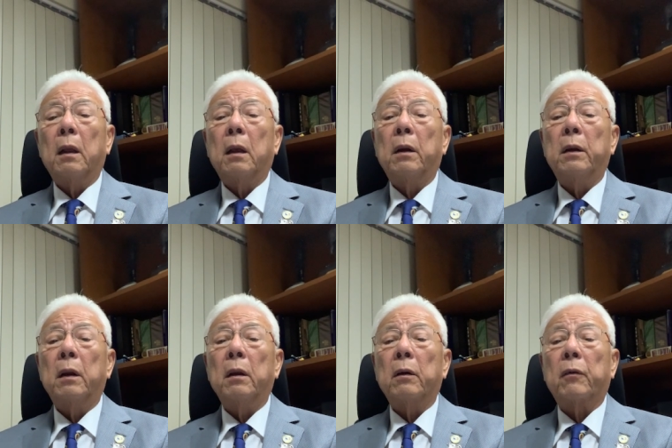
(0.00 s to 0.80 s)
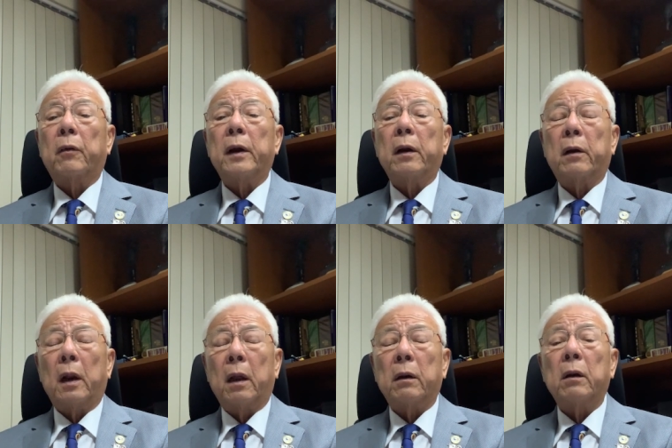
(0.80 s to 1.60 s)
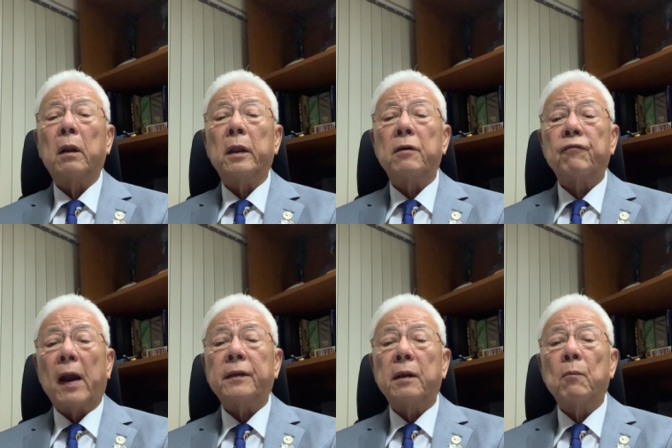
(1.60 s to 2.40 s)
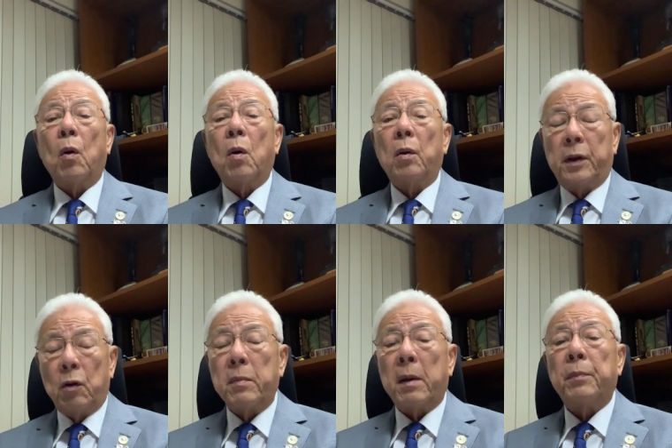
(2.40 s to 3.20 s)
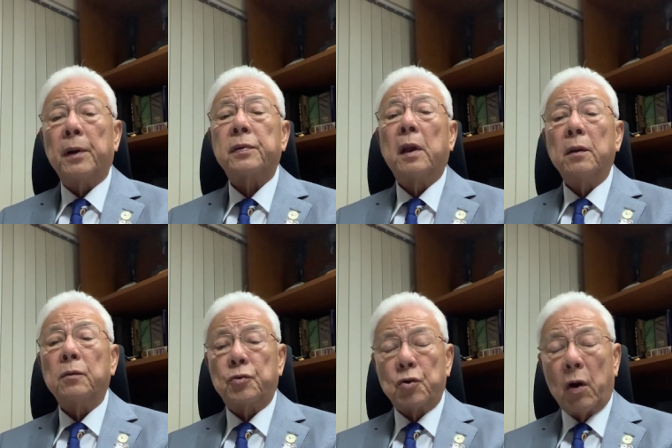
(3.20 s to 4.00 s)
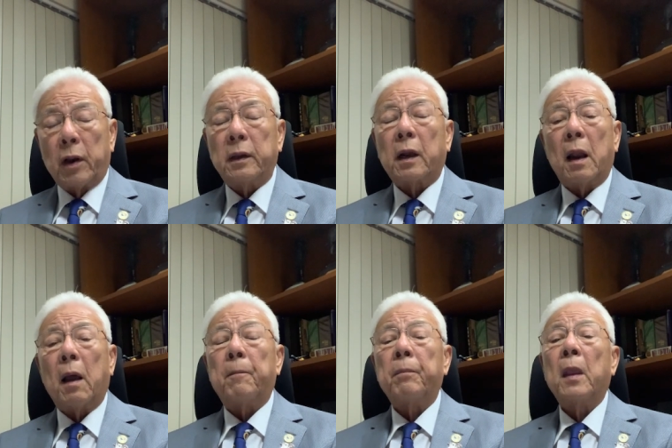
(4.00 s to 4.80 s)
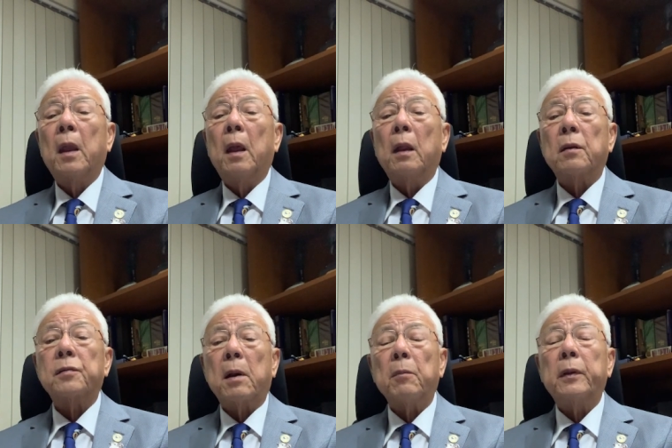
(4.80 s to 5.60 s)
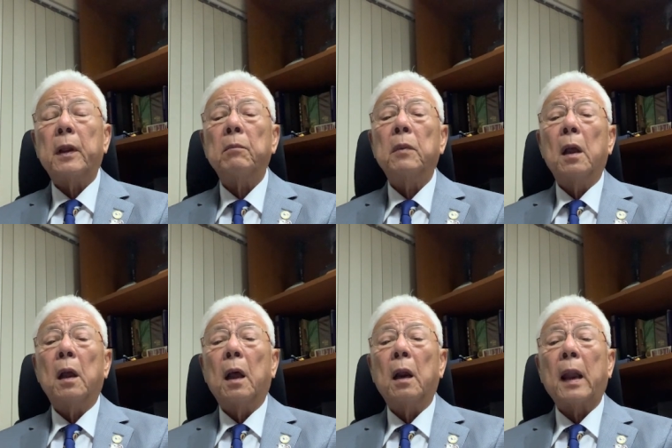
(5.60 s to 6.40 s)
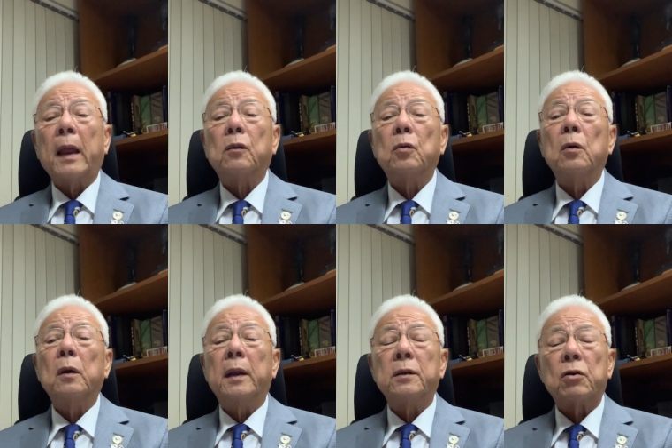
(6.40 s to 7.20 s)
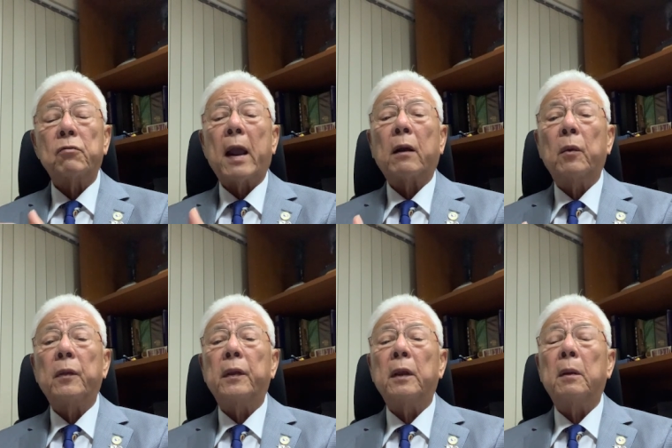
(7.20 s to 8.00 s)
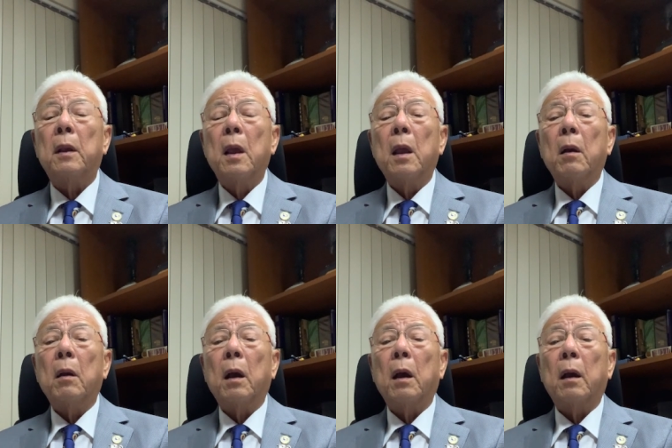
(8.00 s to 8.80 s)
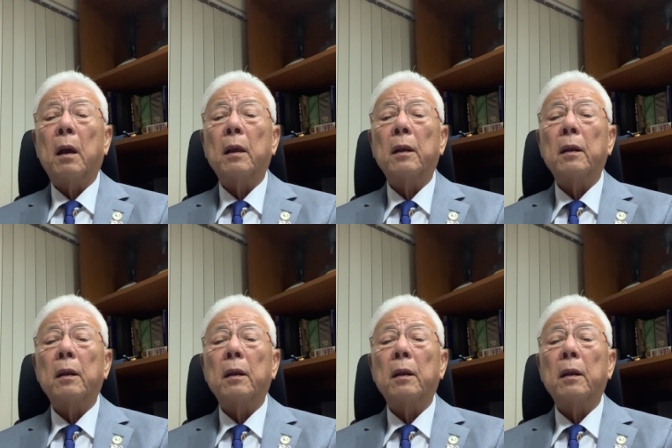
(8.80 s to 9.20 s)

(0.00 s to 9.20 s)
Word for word: and uh, uh, inviting more new members to join the club. Now, some of them like to interact with the uh,